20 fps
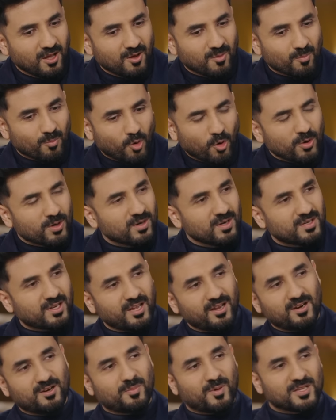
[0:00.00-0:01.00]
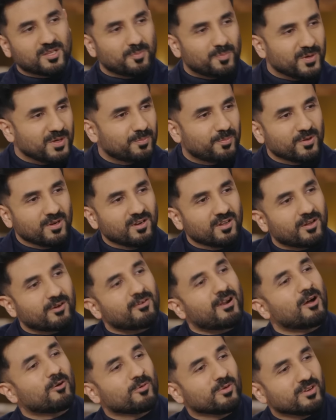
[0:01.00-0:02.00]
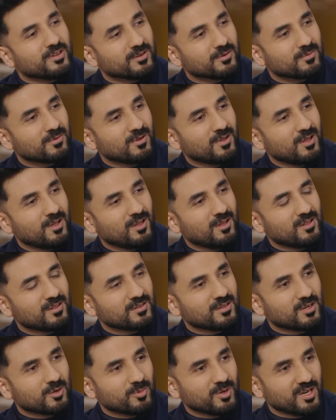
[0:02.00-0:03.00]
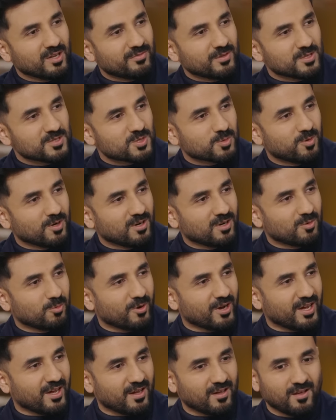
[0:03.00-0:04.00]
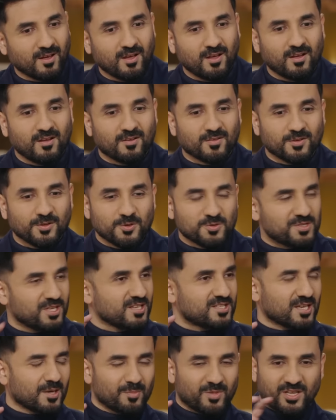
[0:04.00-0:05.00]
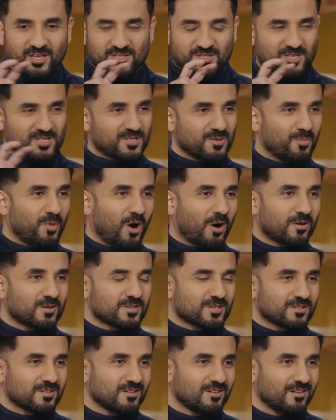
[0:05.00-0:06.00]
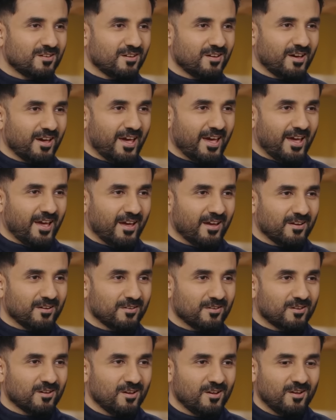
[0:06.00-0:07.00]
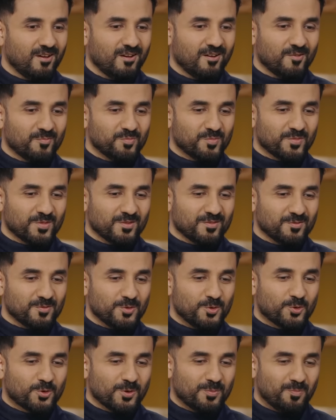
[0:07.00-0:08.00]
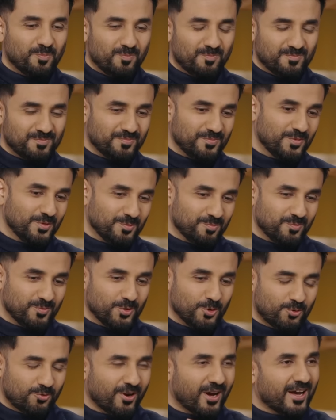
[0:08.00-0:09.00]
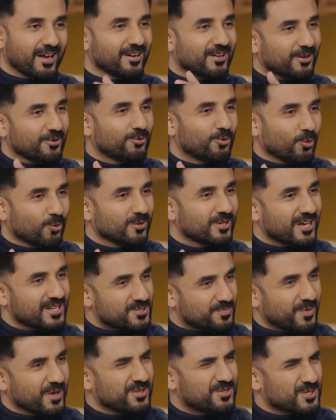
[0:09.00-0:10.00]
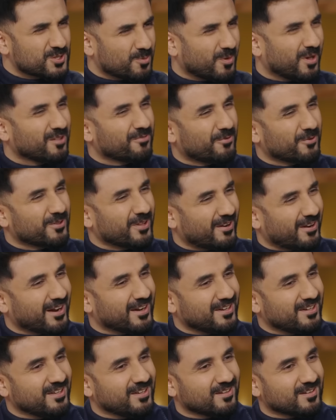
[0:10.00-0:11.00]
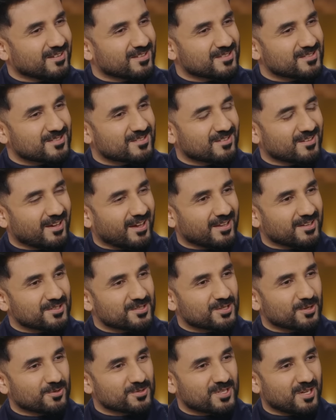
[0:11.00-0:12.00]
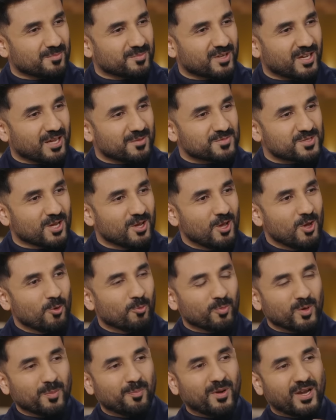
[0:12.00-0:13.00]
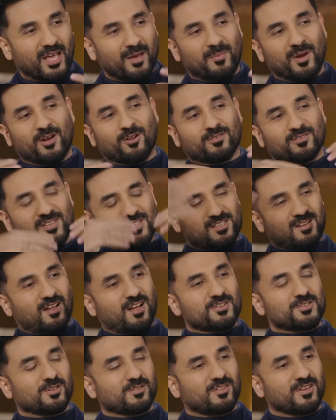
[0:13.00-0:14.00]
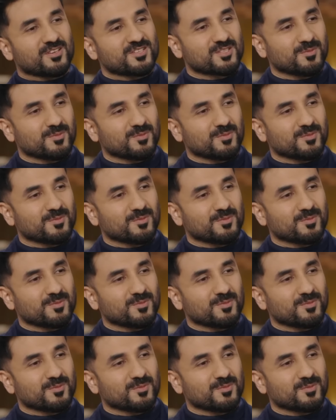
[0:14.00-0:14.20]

more curtailed by the people around you. Mm. You know, we live in this world where you see somebody as just a box, and you could you try and control their speech as well for their ideas. And so sometimes we blame it on these larger things